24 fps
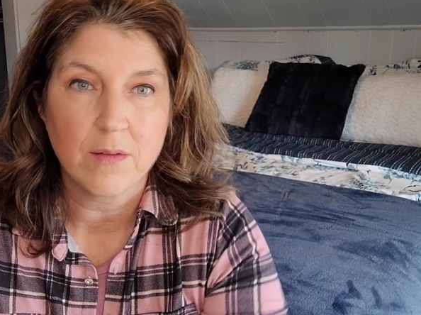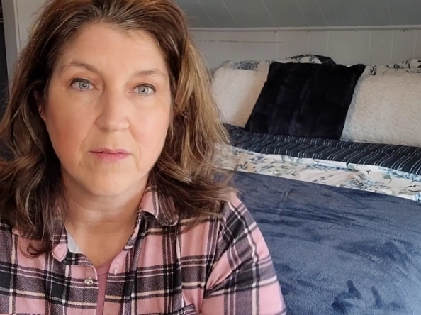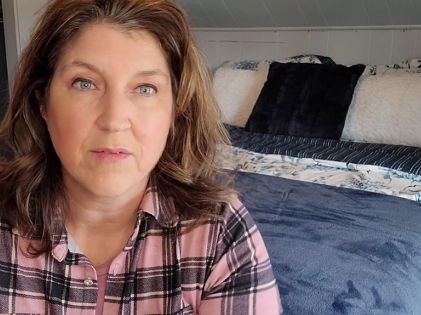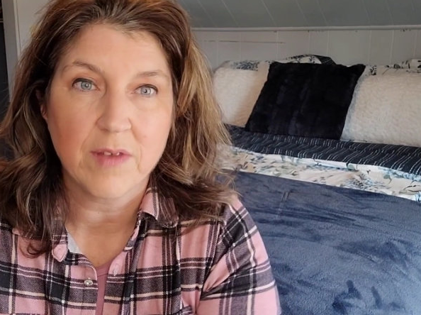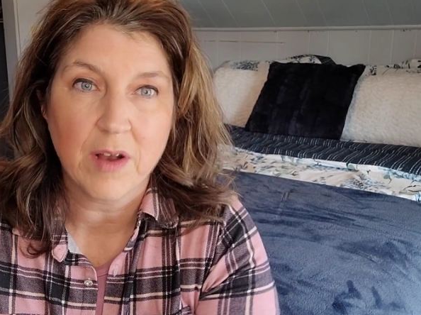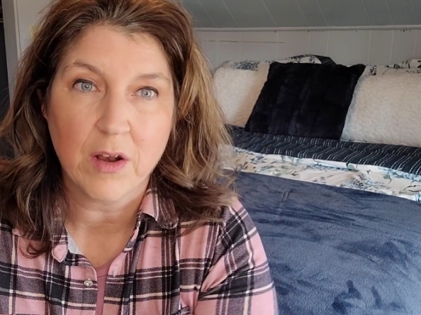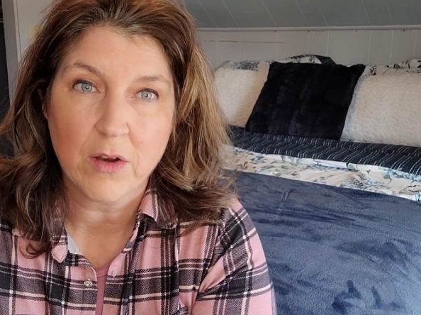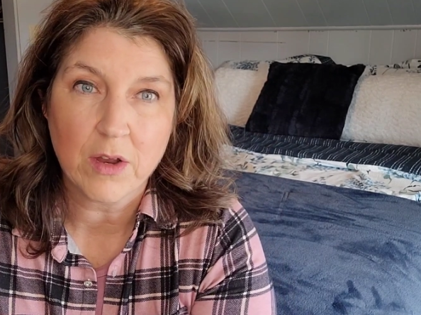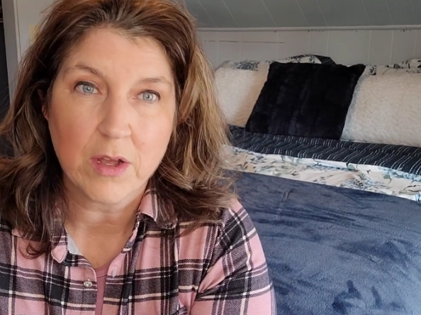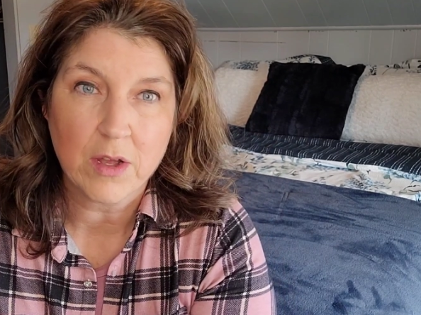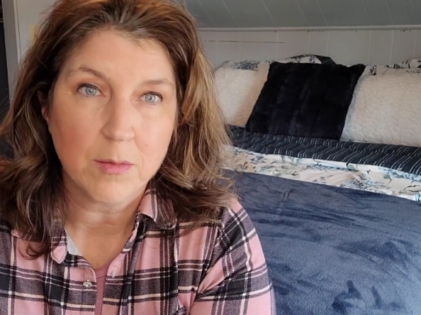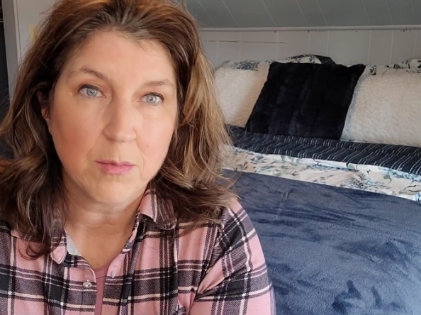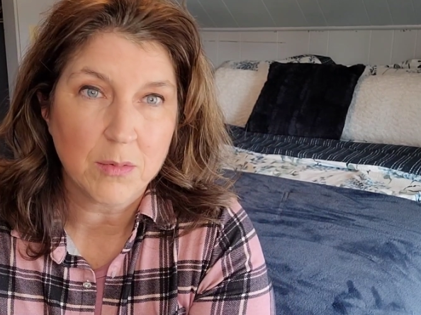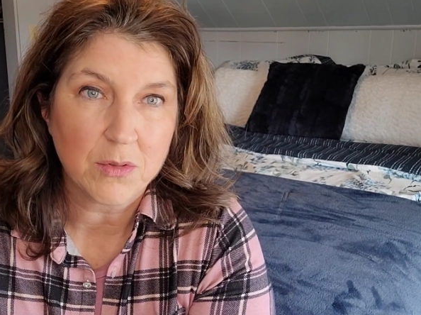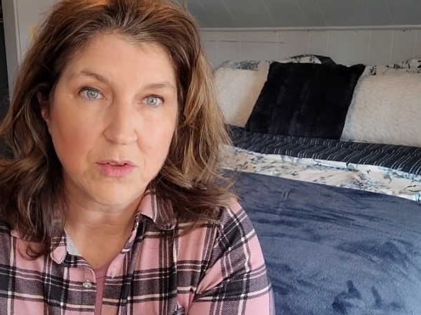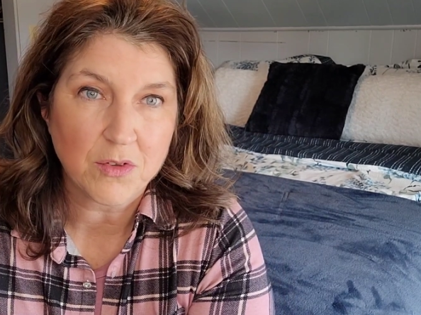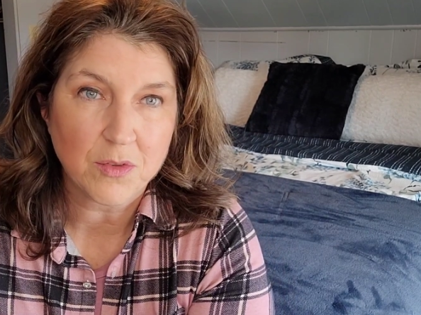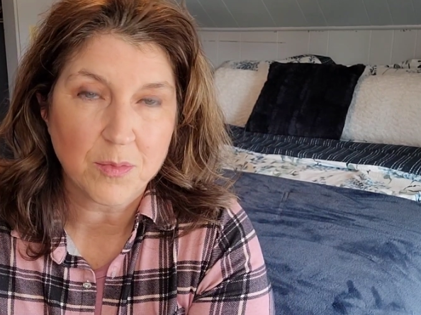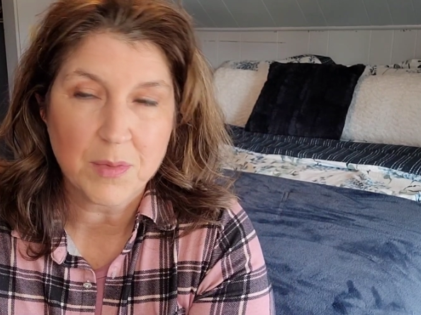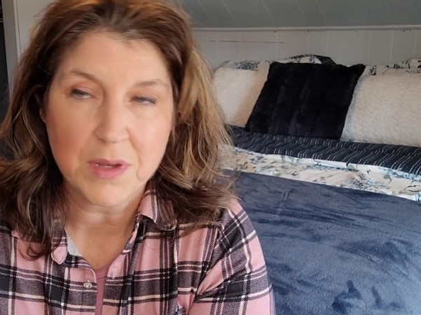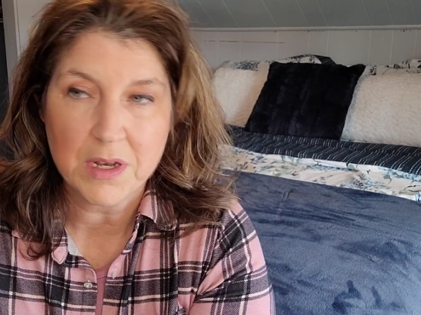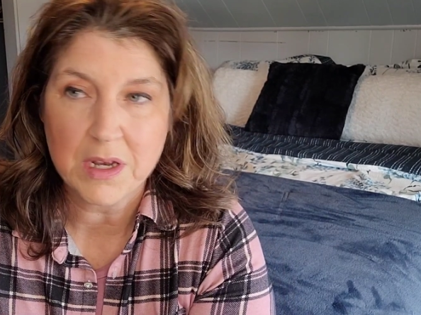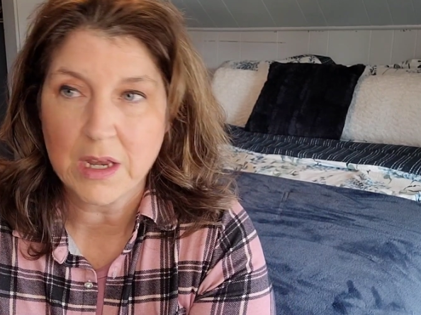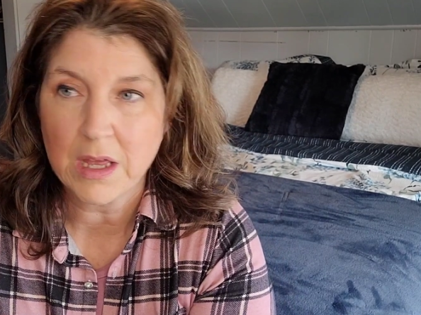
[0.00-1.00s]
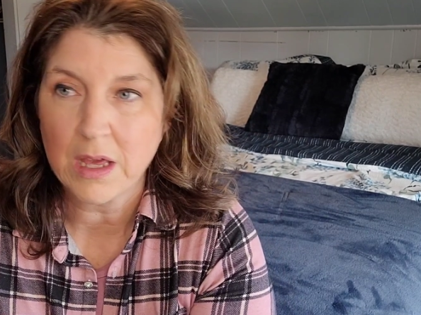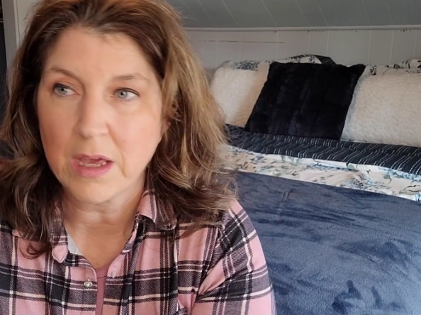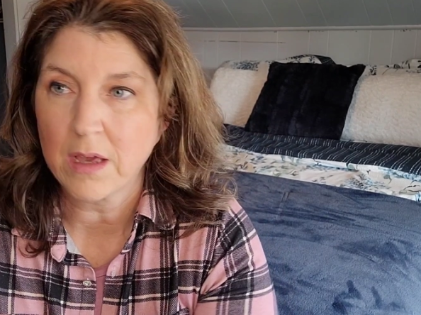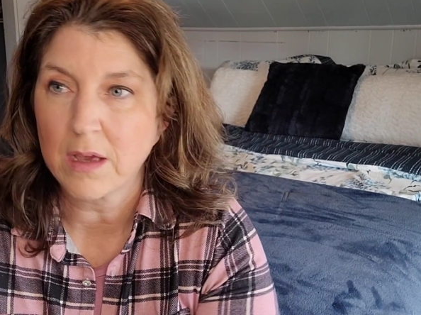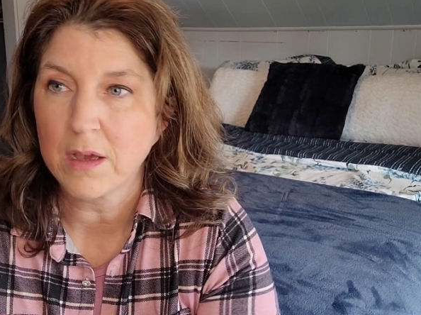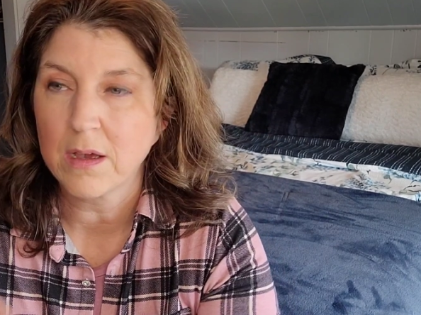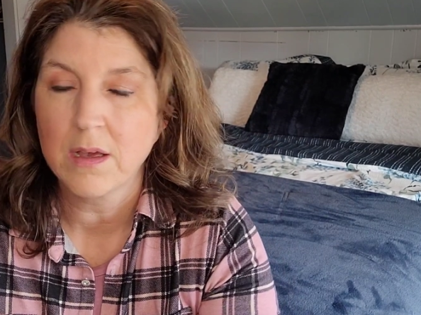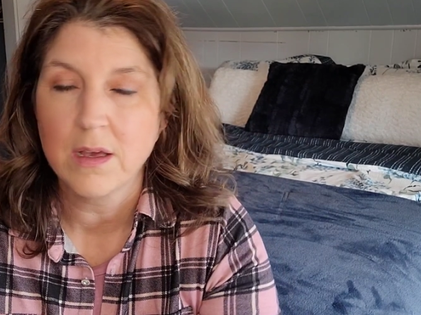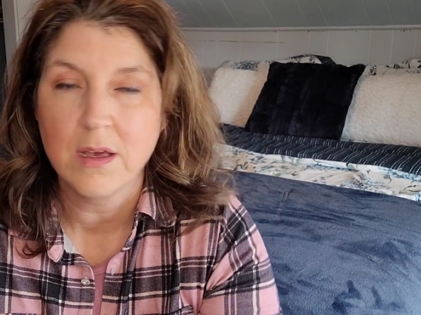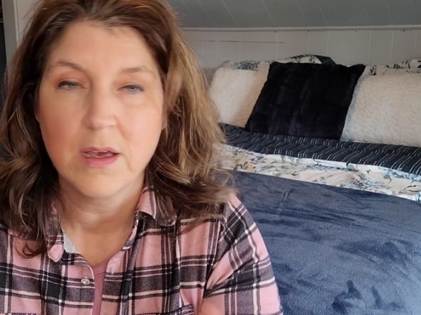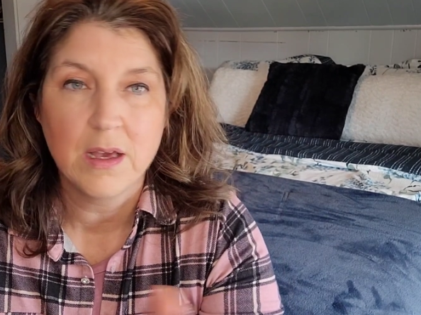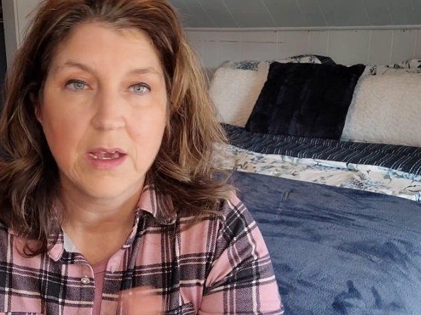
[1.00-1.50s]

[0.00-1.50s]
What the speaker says: variable spending,